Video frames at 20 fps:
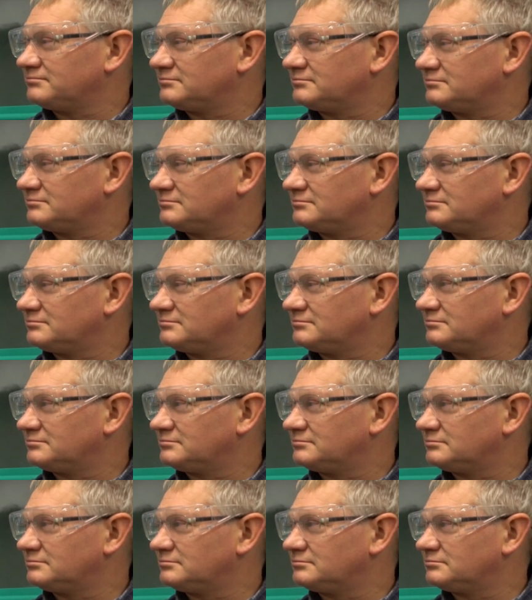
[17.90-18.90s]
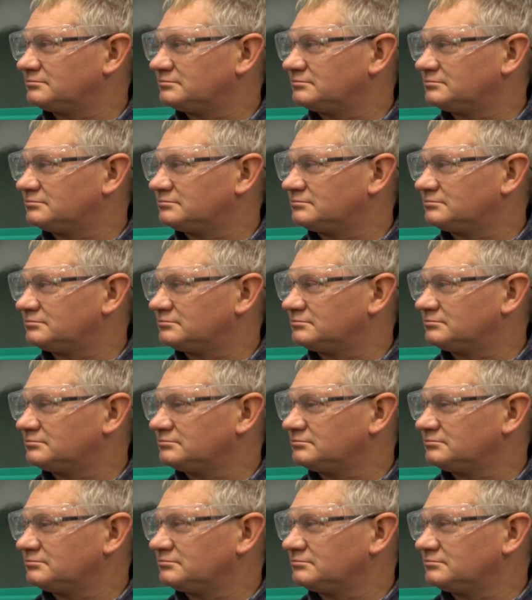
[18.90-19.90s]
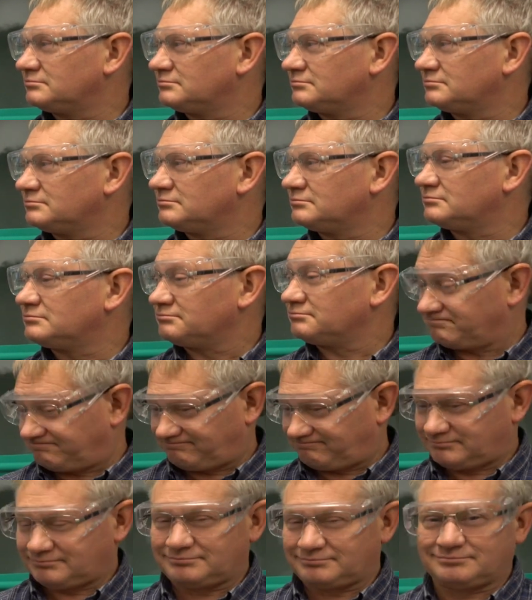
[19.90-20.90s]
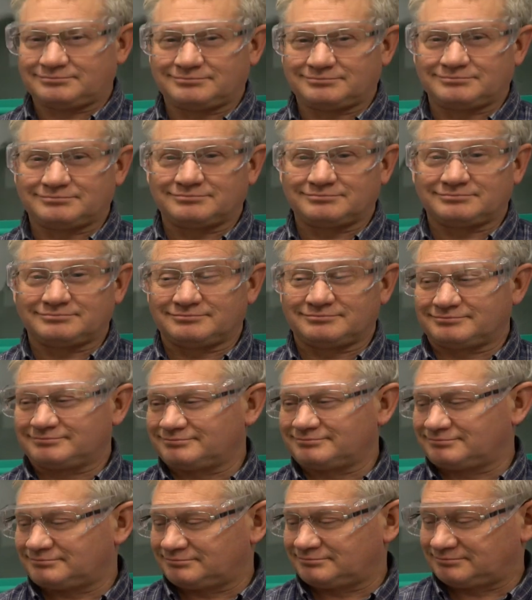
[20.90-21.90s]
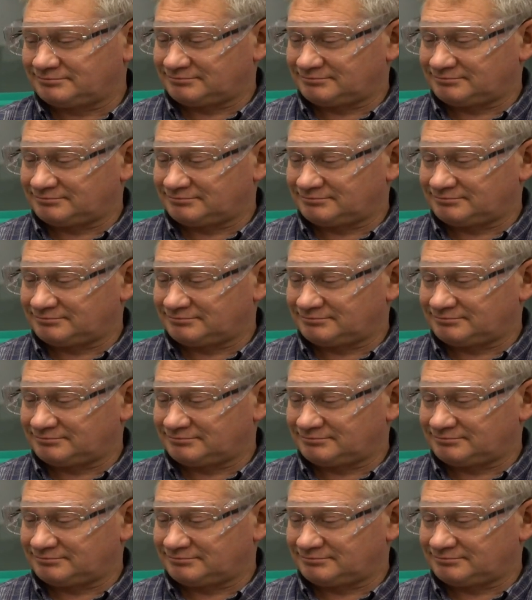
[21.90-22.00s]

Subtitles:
No words are spoken by the person on screen.